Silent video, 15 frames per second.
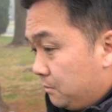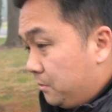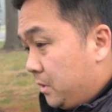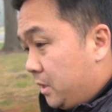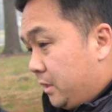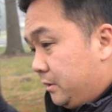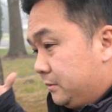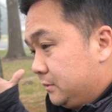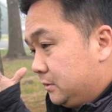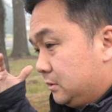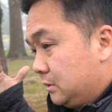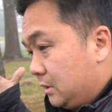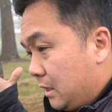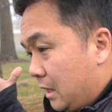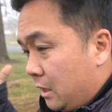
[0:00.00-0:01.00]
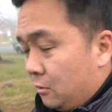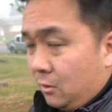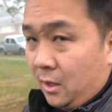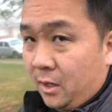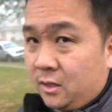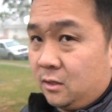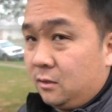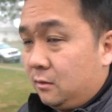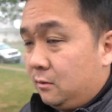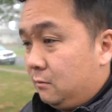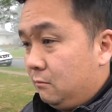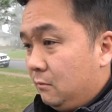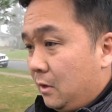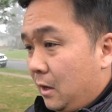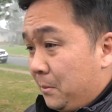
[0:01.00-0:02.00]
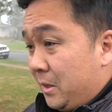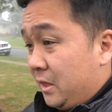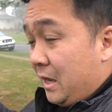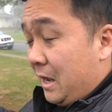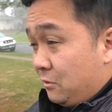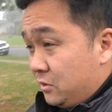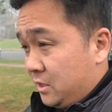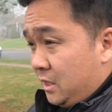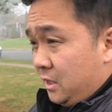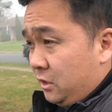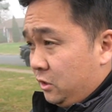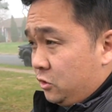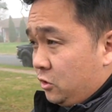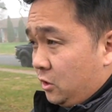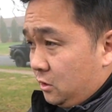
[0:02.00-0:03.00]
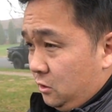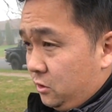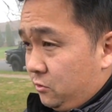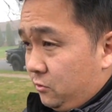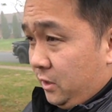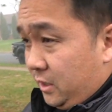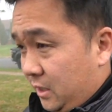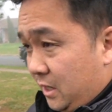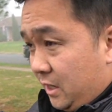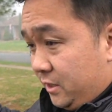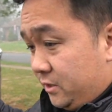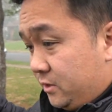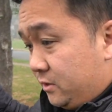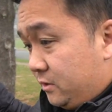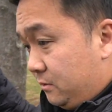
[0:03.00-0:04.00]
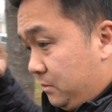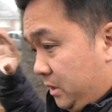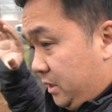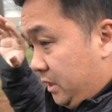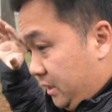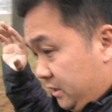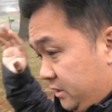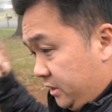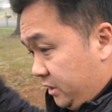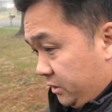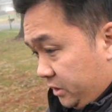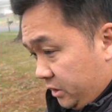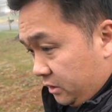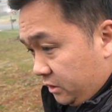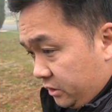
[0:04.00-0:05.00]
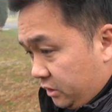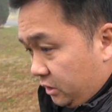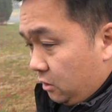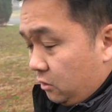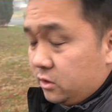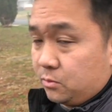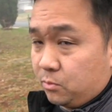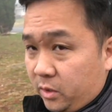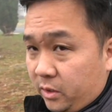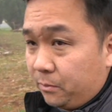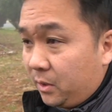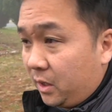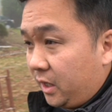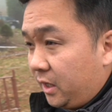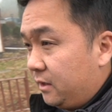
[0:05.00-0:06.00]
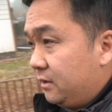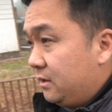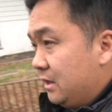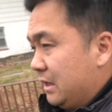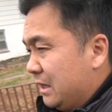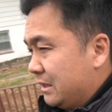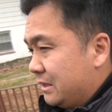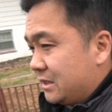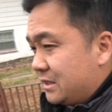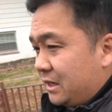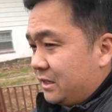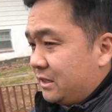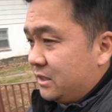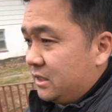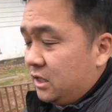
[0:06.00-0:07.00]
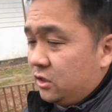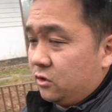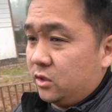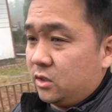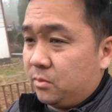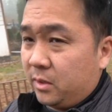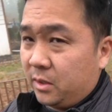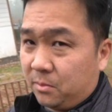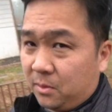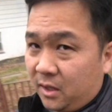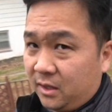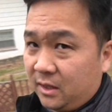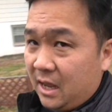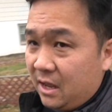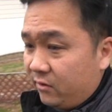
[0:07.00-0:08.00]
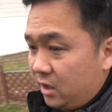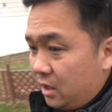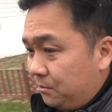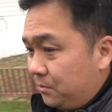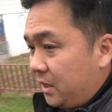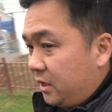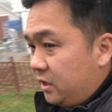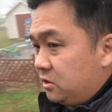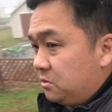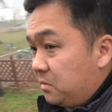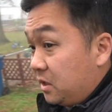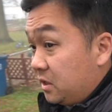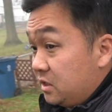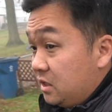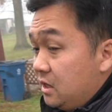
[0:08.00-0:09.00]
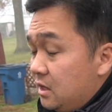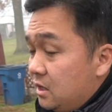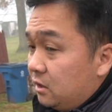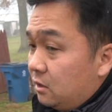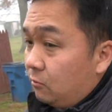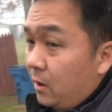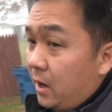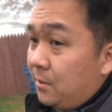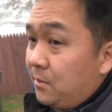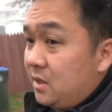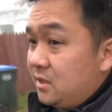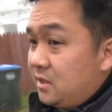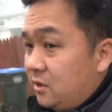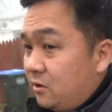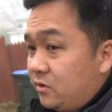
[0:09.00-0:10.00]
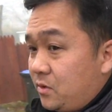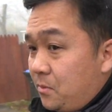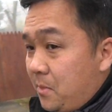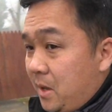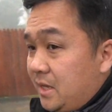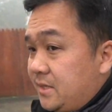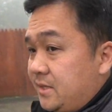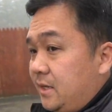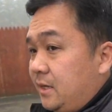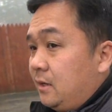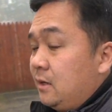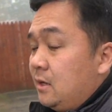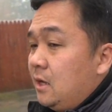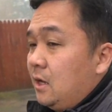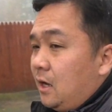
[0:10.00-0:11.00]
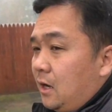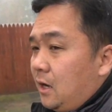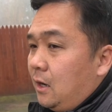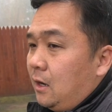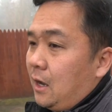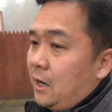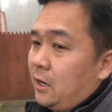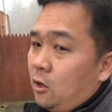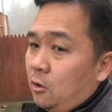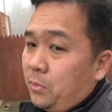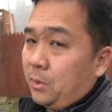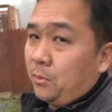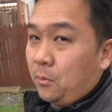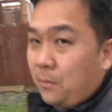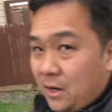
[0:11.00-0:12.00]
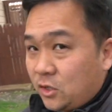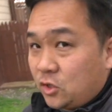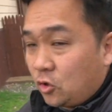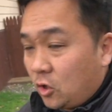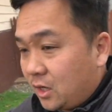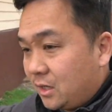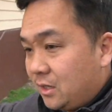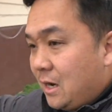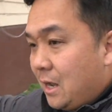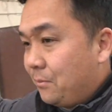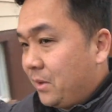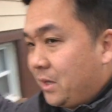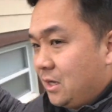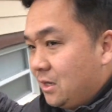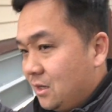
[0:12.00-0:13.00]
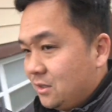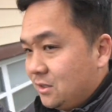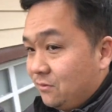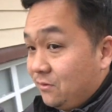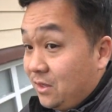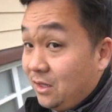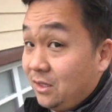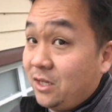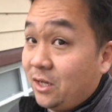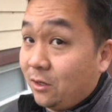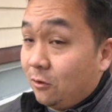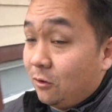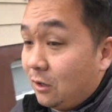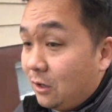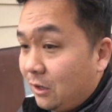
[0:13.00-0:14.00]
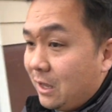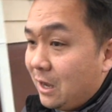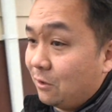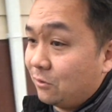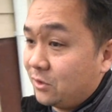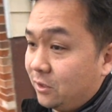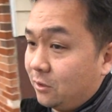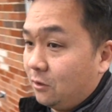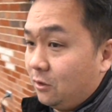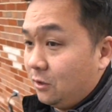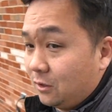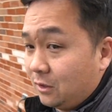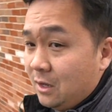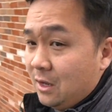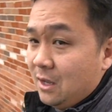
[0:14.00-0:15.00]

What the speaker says: But I don't like, I mean, the outside of the truck looks really nice, but the interior, you know, is pretty plain. Just like the Tundra is pretty plain. They haven't updated too much. The Ram interior is amazing. I know people buy truck not because of the interior, the outer look.